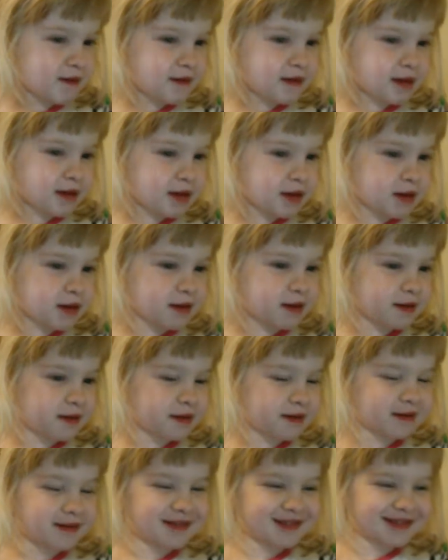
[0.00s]

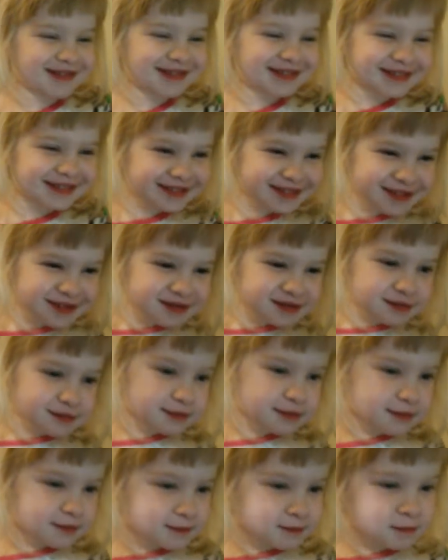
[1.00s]

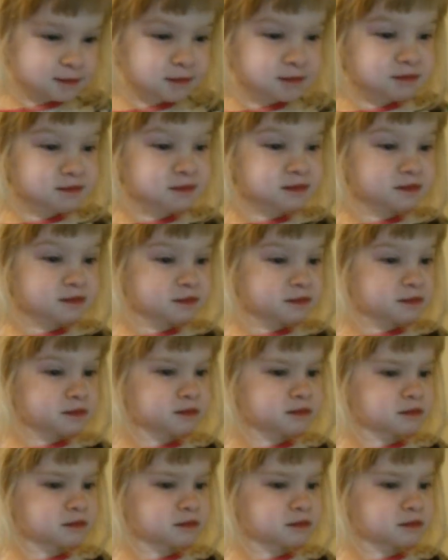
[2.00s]
Nobody speaks.